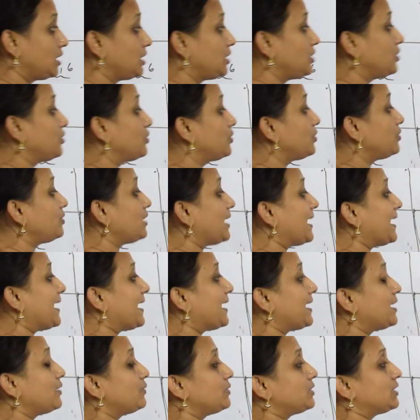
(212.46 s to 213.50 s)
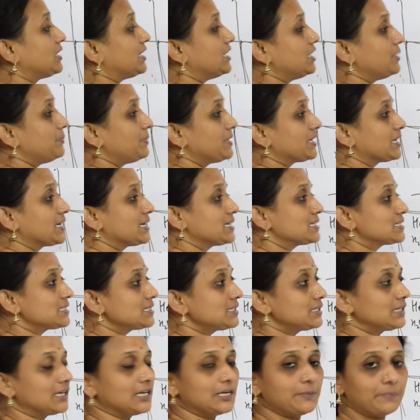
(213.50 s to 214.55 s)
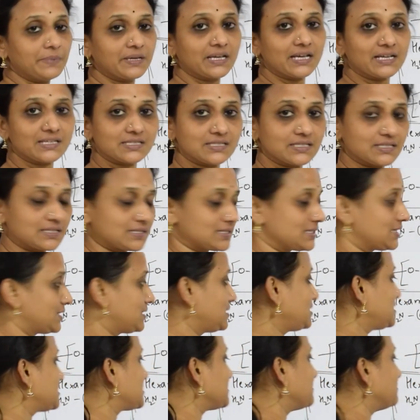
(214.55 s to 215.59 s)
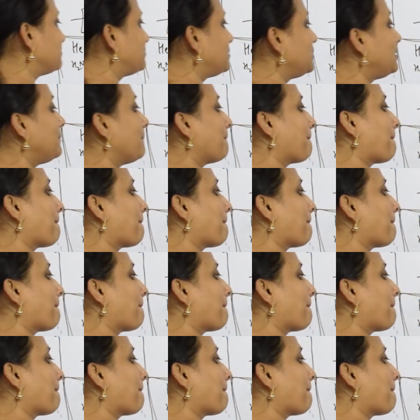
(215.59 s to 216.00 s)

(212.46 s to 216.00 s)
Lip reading: You're going to add with adipic acid. Adipic acid is nothing, simple.